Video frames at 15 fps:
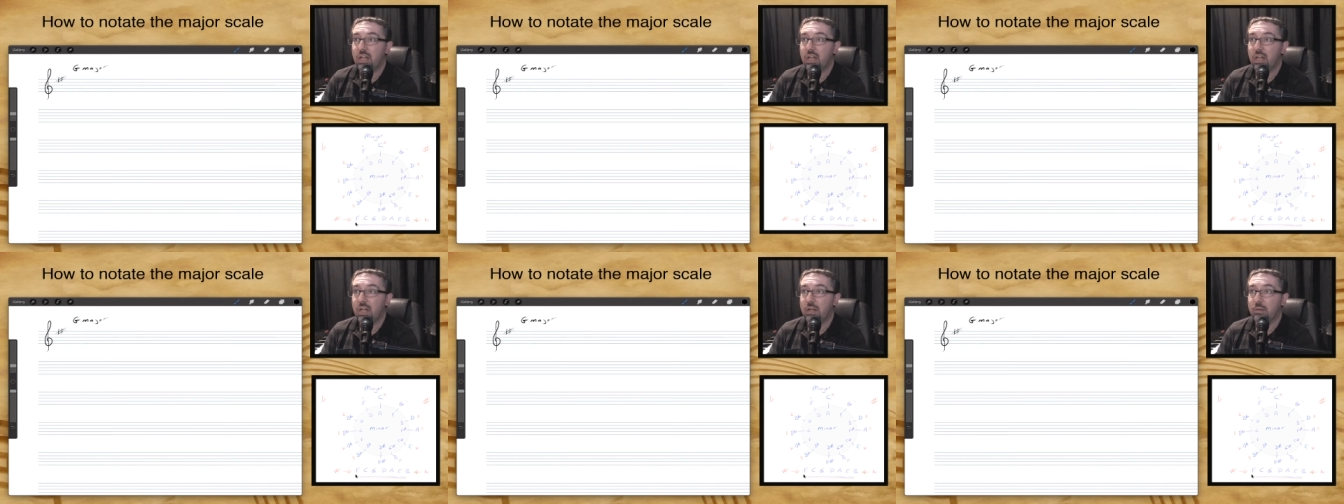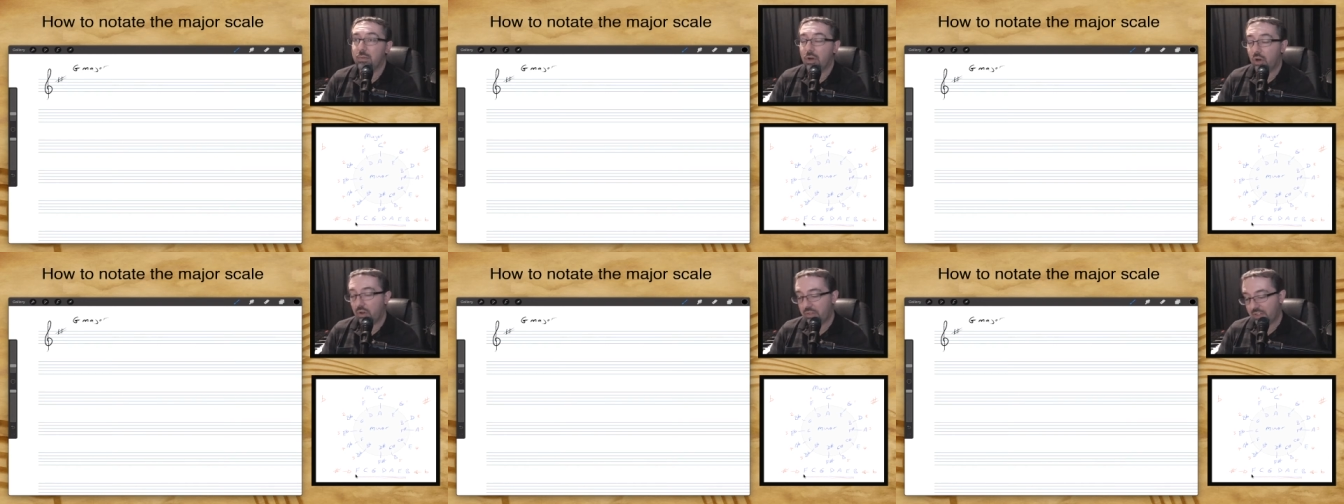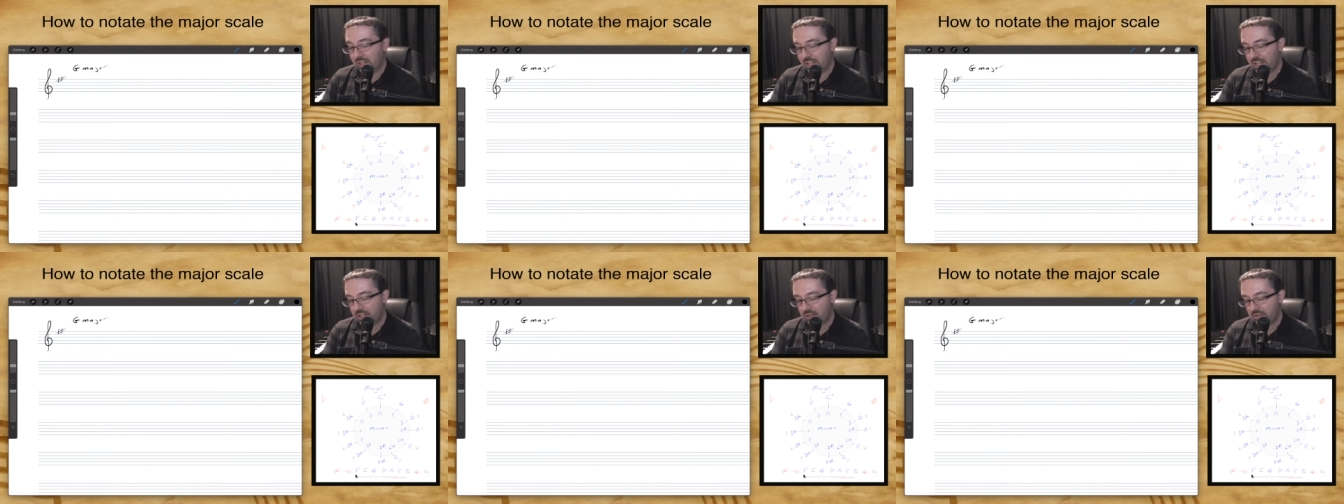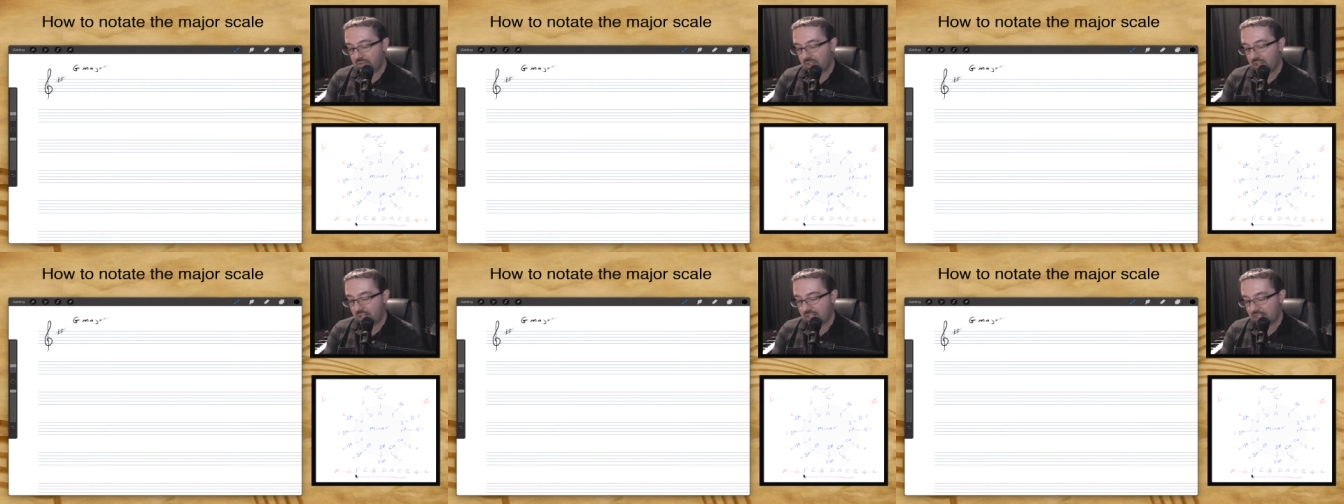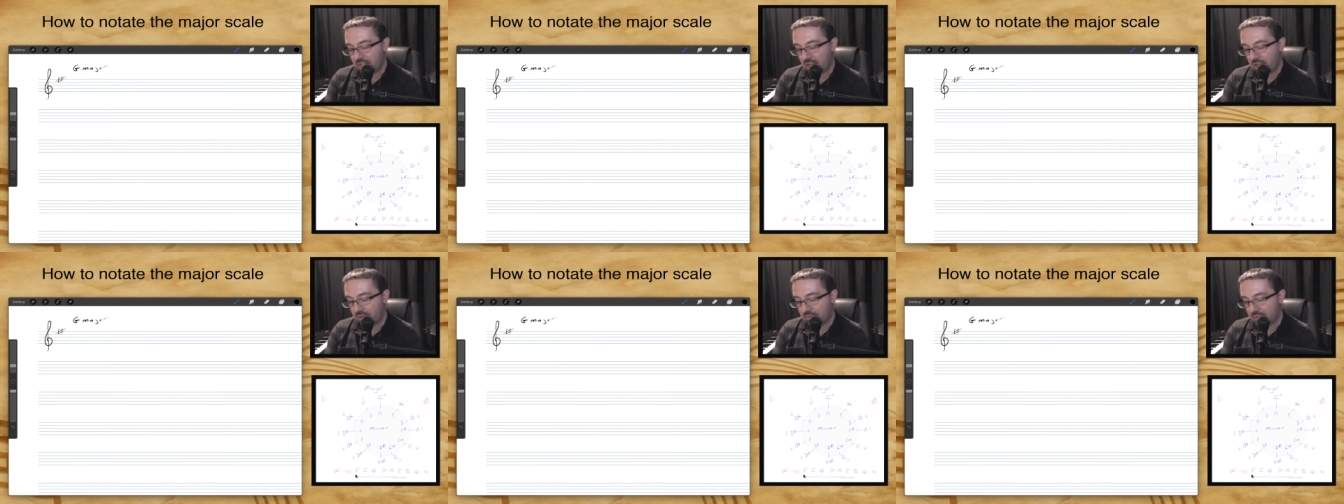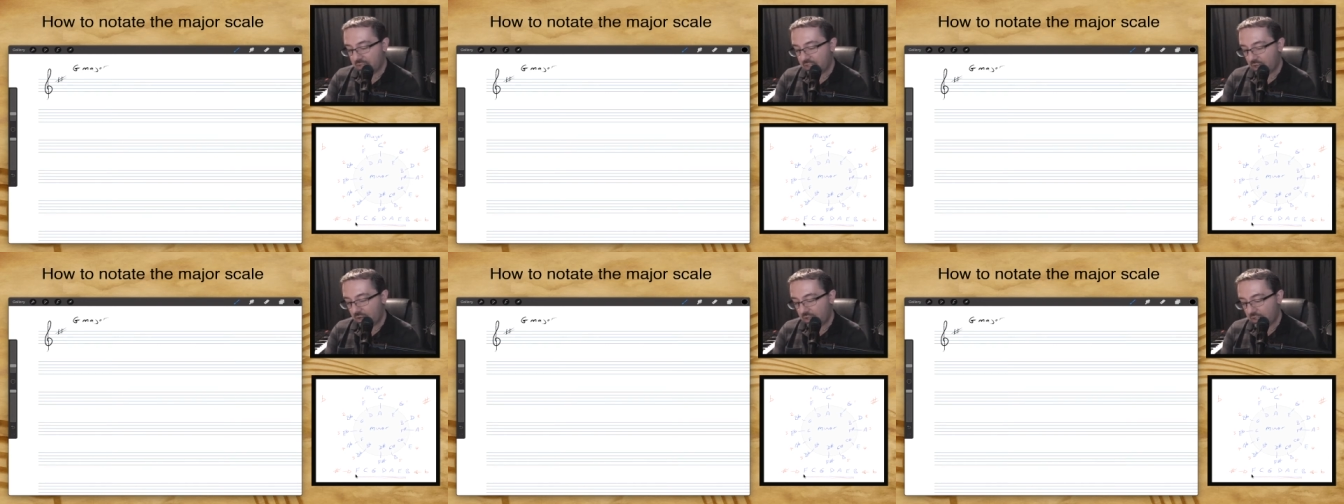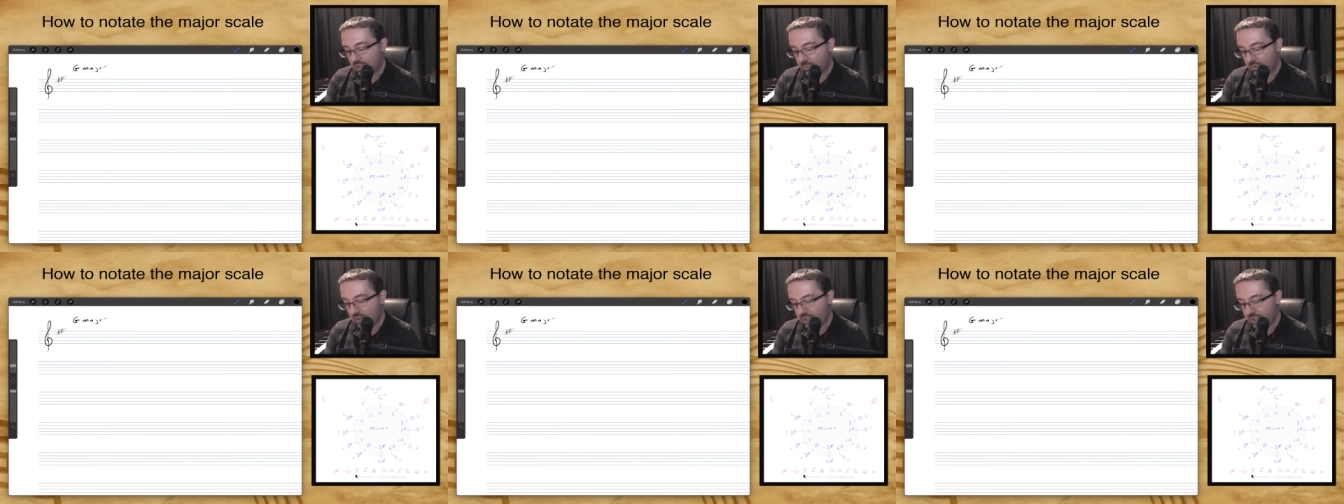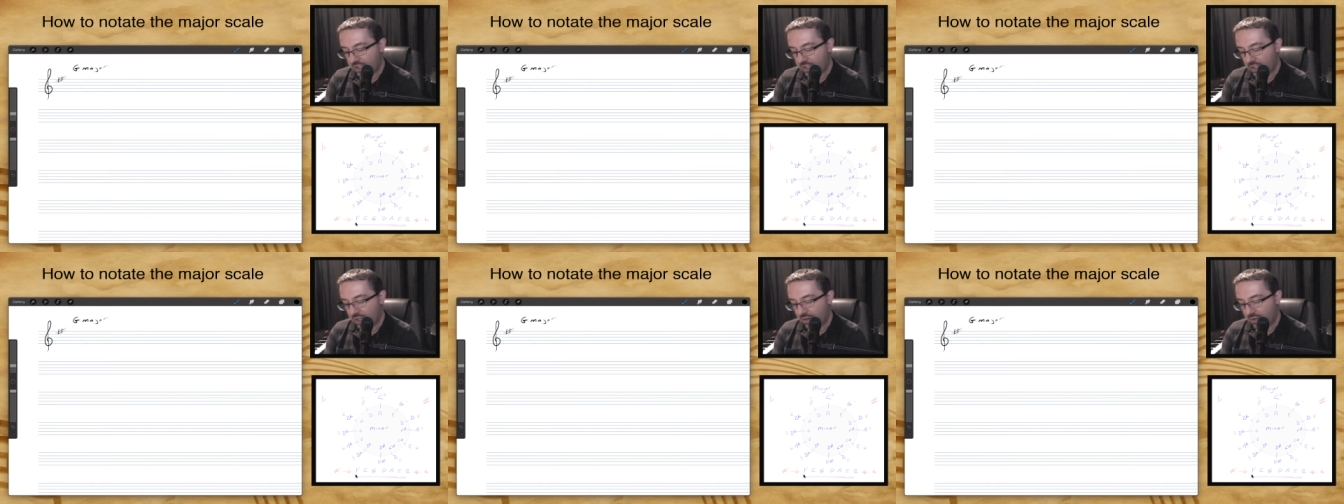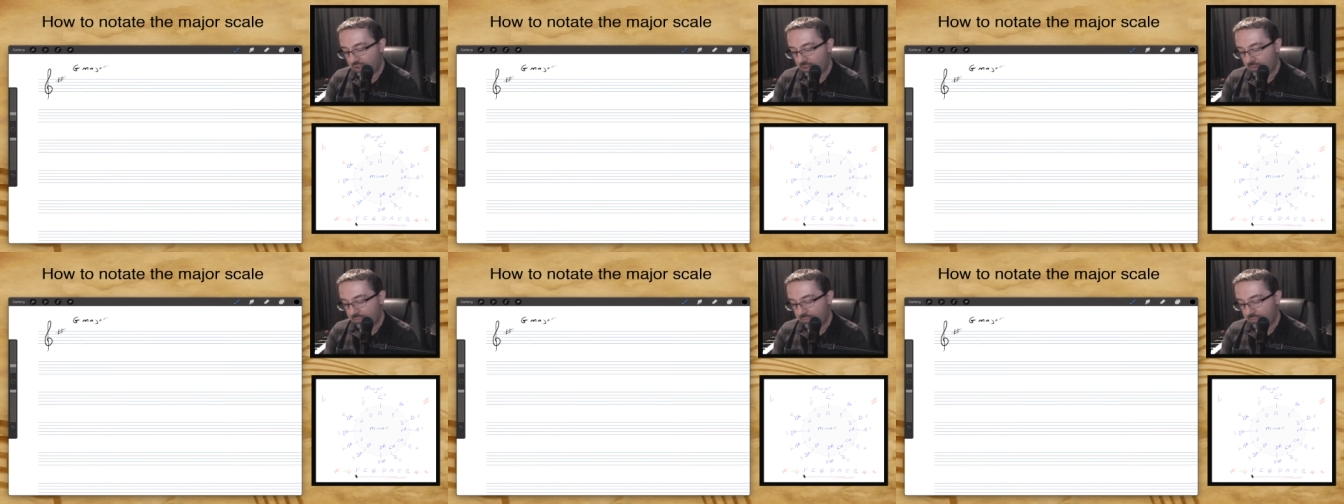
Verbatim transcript: um, on the letter of that scale. So let's put our G note in,